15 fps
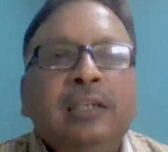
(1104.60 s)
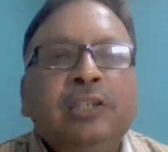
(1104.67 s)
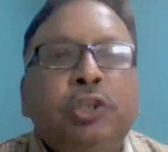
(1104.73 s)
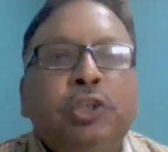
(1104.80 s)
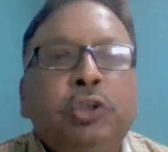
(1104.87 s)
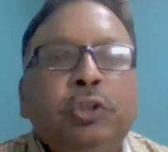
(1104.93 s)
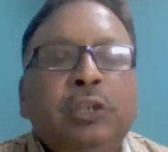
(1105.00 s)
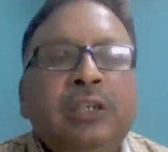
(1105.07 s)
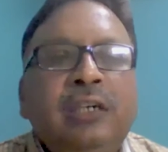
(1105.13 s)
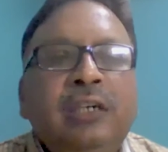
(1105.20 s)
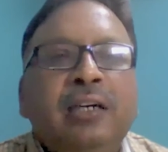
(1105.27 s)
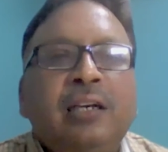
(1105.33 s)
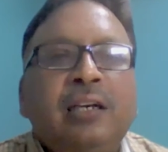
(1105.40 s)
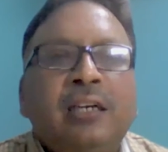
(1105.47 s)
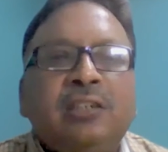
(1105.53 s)
institution,
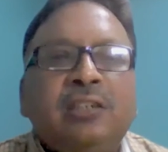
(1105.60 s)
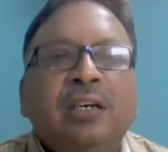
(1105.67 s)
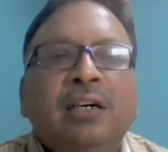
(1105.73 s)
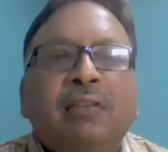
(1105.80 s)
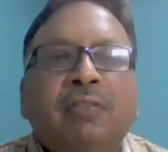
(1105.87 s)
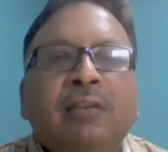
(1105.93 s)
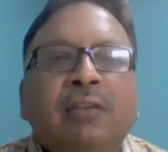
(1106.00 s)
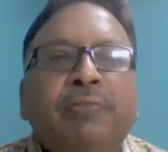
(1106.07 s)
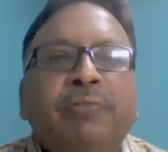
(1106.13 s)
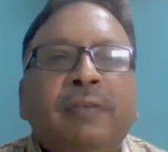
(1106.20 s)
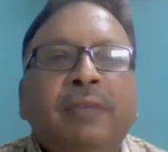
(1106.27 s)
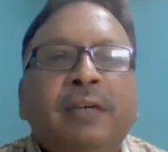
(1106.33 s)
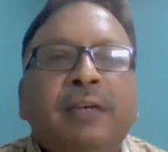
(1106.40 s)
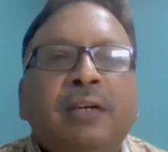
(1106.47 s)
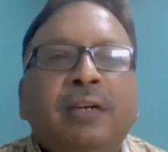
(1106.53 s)
international level,
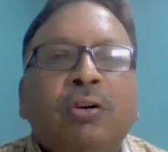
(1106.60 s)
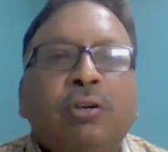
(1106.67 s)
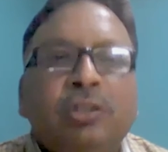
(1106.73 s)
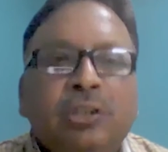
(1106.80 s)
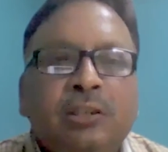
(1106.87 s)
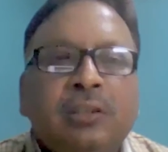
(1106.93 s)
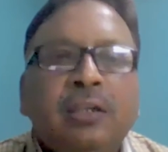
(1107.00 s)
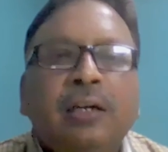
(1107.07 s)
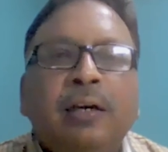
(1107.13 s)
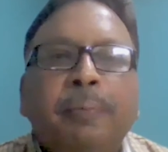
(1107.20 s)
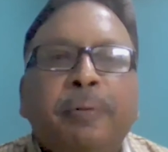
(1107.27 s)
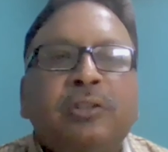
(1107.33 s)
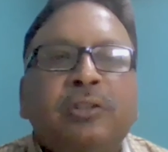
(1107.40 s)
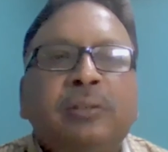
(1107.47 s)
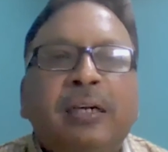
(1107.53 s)
500 crores
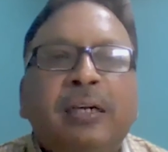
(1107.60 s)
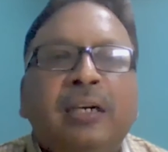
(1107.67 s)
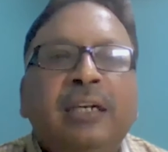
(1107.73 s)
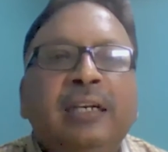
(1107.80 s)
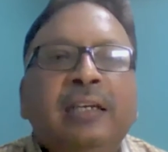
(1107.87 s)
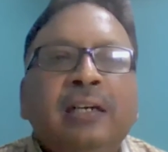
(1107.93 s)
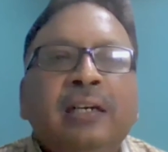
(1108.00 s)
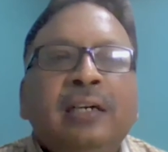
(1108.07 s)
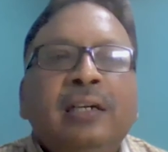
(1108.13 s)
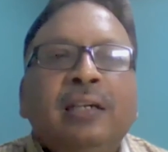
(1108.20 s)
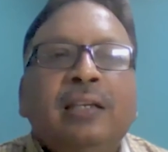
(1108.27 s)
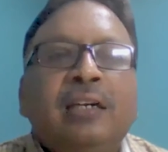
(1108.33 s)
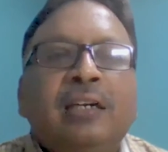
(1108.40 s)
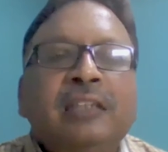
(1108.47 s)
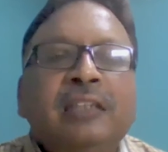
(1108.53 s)
approximately.
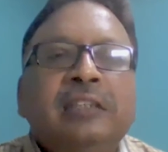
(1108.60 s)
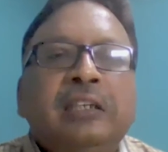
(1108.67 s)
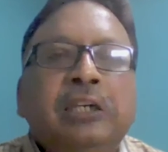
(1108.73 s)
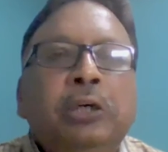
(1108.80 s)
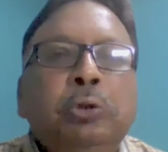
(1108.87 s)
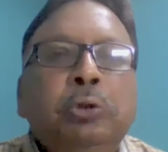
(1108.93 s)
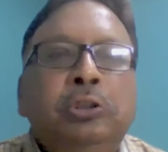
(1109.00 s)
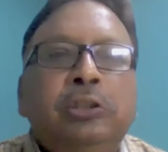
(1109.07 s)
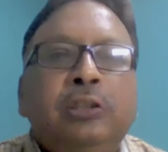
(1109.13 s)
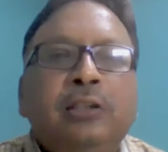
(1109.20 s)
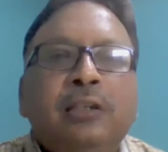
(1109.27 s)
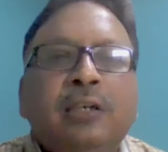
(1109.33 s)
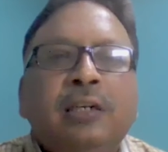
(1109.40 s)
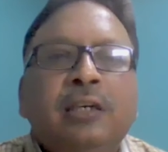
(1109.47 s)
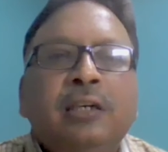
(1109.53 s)
That is a huge
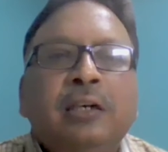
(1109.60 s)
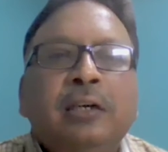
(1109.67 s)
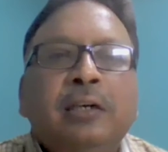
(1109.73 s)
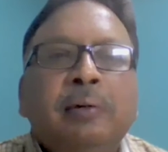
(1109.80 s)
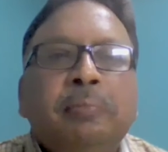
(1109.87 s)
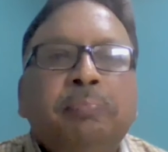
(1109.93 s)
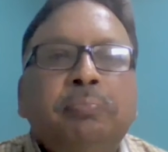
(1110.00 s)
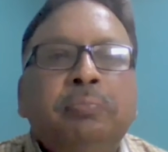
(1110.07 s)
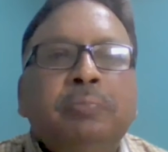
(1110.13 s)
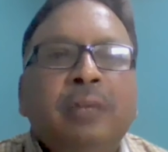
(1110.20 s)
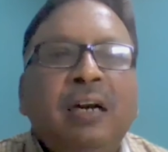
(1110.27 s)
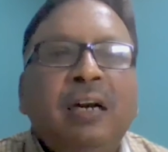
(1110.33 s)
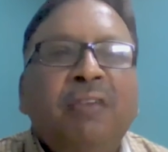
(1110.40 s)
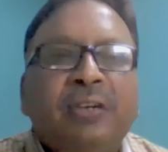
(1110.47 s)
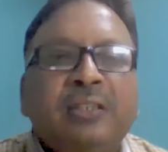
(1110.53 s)

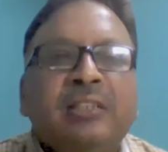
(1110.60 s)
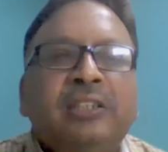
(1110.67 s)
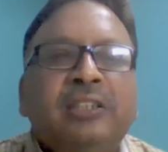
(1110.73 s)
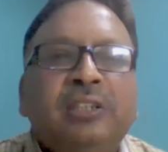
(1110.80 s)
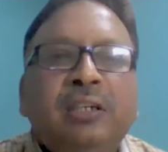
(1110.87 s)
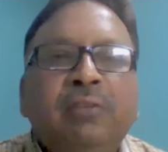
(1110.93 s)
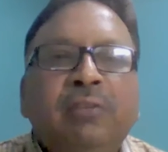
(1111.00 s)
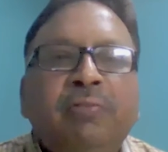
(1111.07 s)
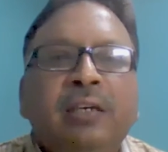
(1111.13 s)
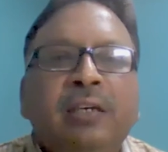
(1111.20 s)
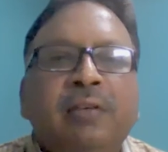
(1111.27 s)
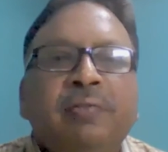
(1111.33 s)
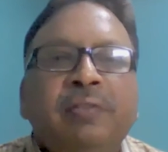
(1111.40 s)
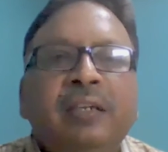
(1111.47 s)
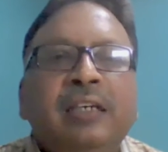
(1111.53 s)
infrastructure where
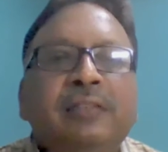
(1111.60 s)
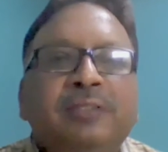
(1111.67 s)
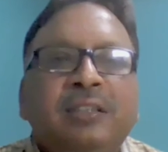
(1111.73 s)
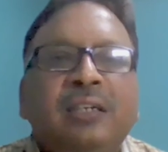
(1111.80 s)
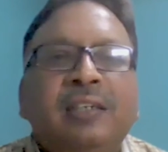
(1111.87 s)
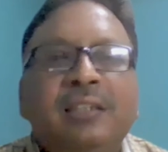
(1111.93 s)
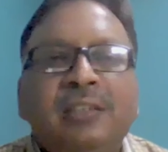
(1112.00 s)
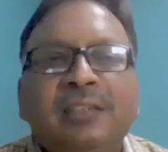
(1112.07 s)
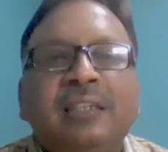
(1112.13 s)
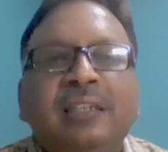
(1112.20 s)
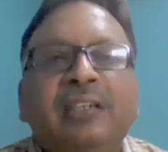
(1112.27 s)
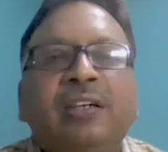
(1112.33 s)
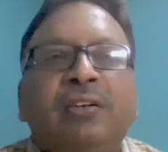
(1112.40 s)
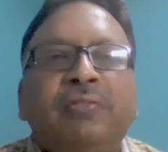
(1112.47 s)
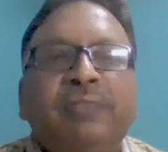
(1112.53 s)
we have started the
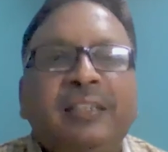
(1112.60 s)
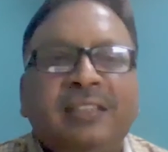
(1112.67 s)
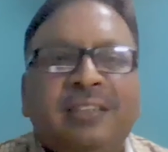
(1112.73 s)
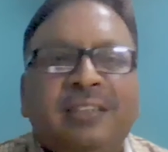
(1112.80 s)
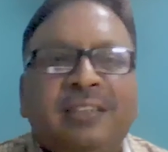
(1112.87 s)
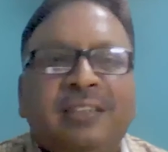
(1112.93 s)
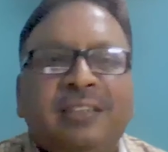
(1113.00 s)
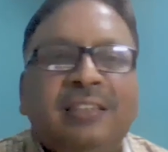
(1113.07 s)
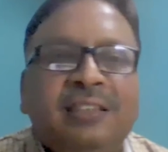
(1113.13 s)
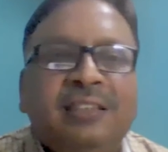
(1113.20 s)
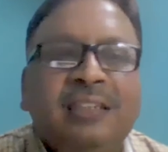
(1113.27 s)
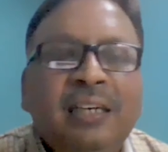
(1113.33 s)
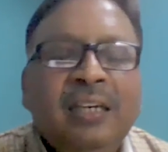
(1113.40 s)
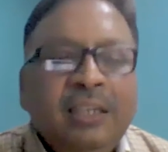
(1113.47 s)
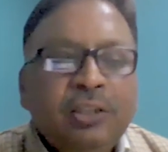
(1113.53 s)
center of excellence
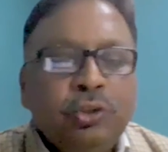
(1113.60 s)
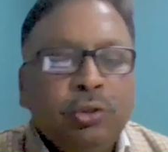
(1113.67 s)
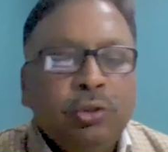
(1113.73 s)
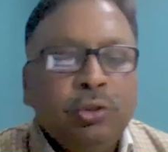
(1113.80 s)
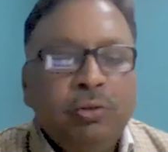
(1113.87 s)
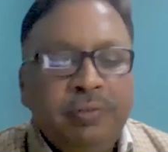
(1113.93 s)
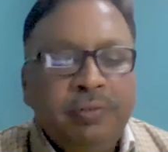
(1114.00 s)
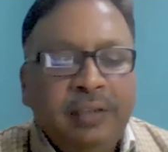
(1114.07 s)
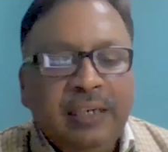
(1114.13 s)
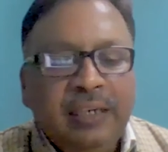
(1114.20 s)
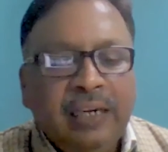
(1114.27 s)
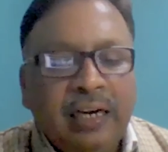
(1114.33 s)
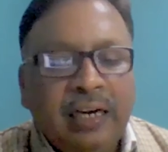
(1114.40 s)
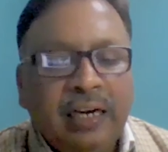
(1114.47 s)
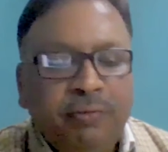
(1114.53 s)
there. So
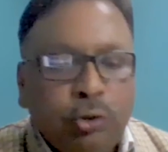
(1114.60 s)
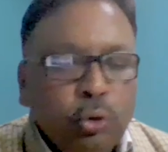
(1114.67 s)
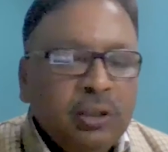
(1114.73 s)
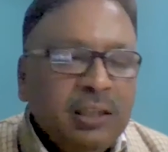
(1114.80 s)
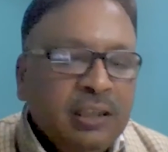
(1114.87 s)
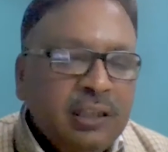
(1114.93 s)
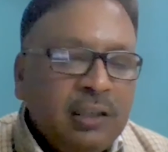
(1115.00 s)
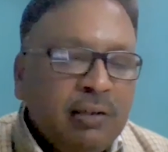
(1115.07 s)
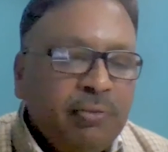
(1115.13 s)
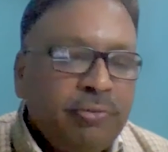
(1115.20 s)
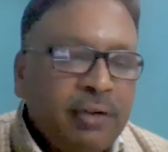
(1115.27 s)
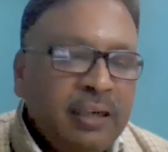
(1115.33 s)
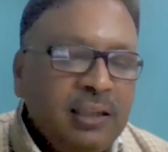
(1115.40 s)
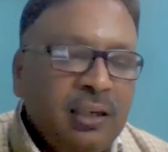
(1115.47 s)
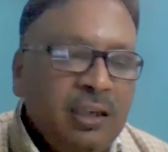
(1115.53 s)
we have took the
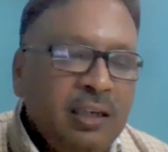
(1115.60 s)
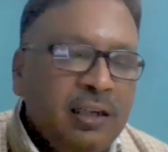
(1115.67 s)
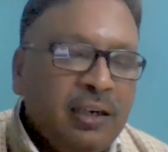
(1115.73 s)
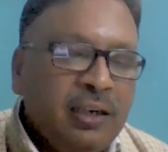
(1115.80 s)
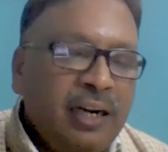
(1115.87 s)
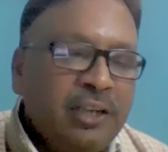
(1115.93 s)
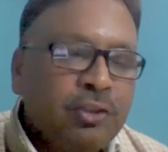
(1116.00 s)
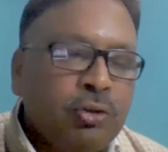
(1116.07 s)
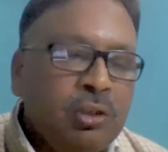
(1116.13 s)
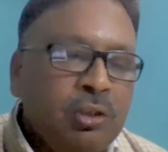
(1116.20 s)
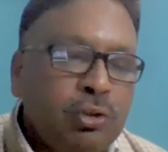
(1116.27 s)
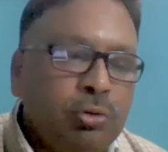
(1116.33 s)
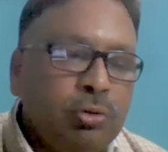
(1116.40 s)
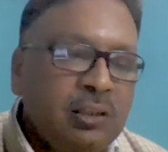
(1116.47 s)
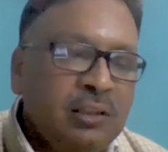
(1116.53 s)
final year
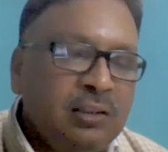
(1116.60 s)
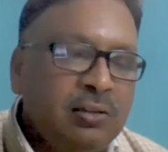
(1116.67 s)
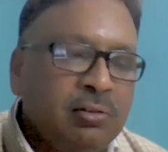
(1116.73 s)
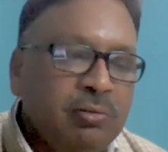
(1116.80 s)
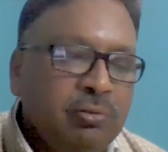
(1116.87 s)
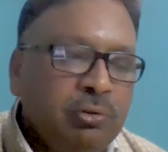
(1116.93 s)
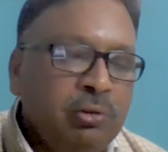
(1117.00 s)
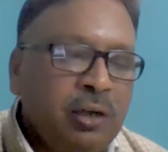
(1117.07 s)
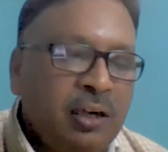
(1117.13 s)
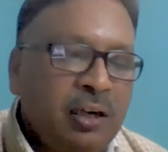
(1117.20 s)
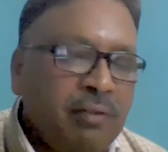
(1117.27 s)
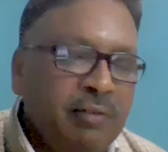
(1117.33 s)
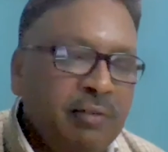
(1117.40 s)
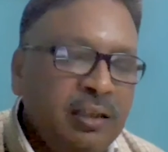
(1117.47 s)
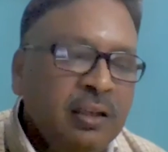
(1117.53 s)
electronic students who are
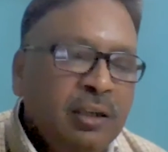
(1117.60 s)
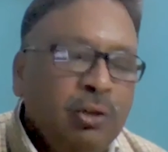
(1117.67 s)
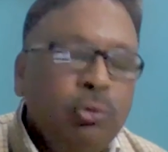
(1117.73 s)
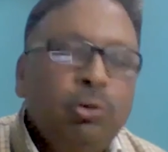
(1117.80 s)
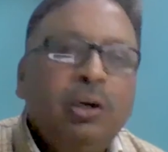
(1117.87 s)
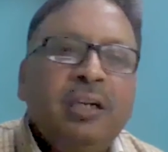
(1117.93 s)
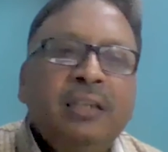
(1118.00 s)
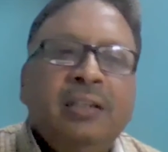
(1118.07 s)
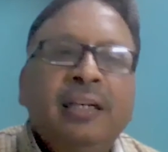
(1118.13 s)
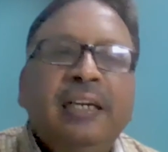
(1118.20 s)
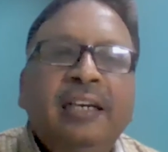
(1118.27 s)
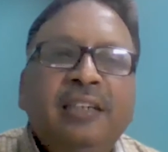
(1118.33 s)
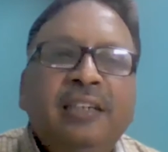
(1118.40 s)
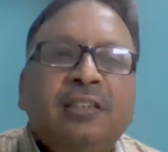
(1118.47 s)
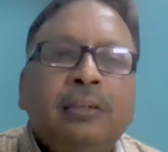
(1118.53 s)
in the
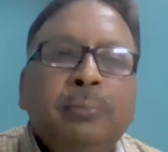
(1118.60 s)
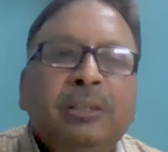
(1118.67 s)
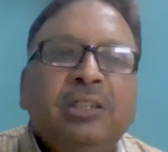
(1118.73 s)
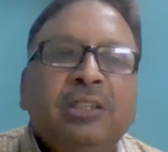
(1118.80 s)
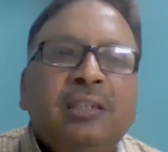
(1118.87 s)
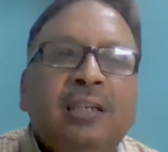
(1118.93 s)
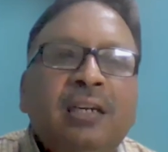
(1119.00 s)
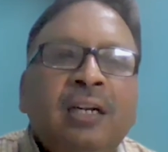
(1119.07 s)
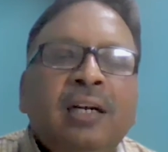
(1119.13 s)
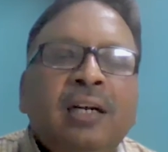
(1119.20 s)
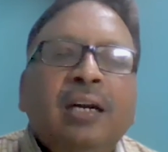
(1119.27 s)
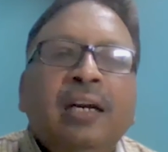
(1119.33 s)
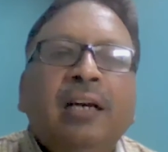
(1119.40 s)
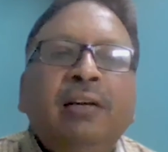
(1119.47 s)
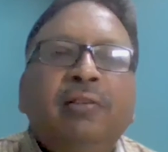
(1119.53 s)
8th semester
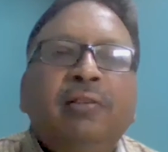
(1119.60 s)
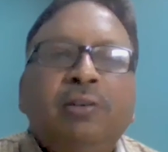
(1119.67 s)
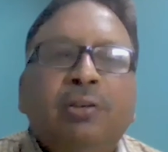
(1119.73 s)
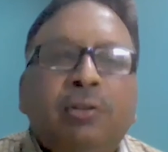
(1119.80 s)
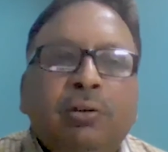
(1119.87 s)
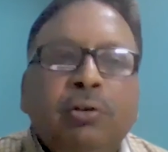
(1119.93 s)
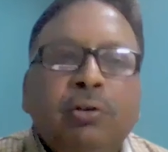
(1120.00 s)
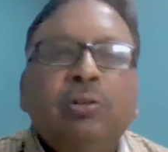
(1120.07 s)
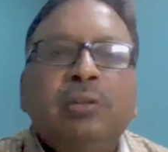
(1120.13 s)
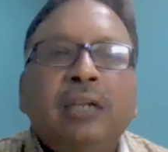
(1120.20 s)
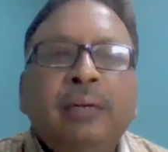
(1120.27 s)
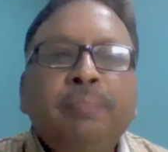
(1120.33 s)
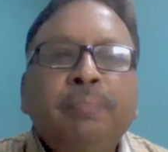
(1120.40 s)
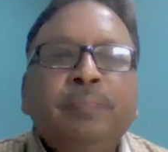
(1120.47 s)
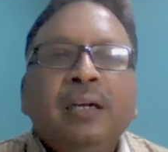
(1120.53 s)
and took
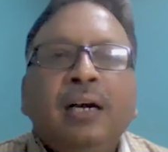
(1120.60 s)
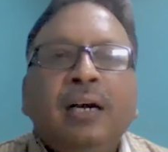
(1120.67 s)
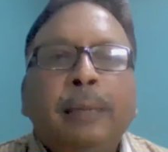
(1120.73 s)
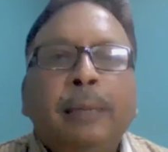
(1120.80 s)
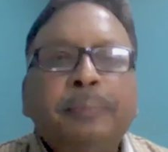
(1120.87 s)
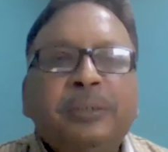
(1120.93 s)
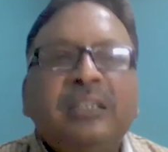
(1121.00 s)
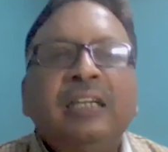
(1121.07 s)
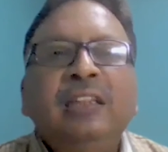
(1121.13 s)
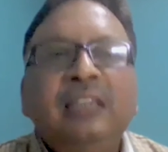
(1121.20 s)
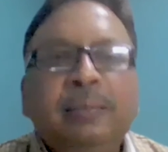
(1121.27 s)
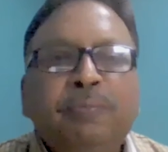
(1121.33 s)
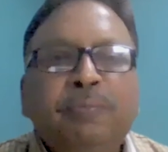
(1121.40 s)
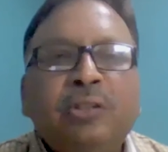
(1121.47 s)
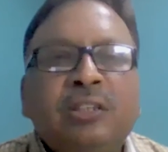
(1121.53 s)
them, upskill
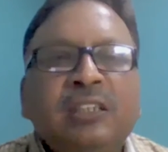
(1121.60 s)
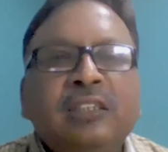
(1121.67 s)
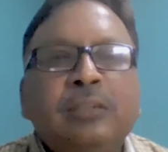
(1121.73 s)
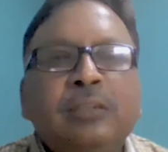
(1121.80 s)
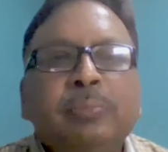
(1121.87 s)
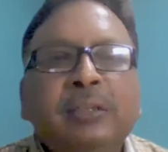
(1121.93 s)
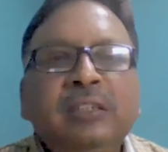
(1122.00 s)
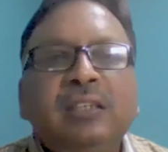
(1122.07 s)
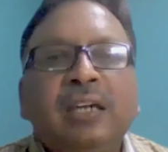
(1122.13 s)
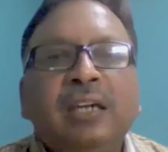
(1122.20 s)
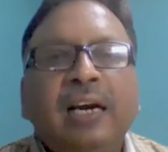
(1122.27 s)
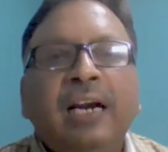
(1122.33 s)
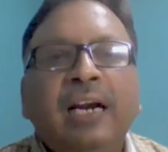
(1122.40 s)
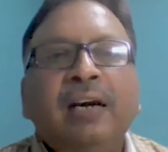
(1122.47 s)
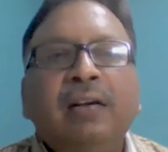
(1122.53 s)
them for 6 months
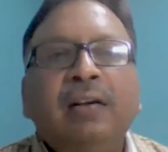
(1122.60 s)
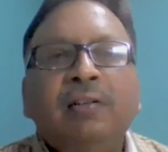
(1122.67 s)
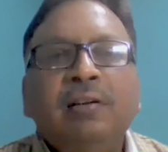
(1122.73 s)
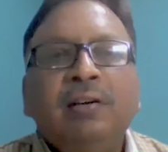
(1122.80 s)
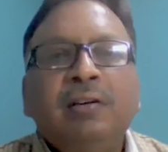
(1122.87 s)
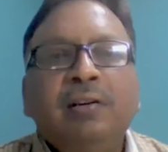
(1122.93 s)
and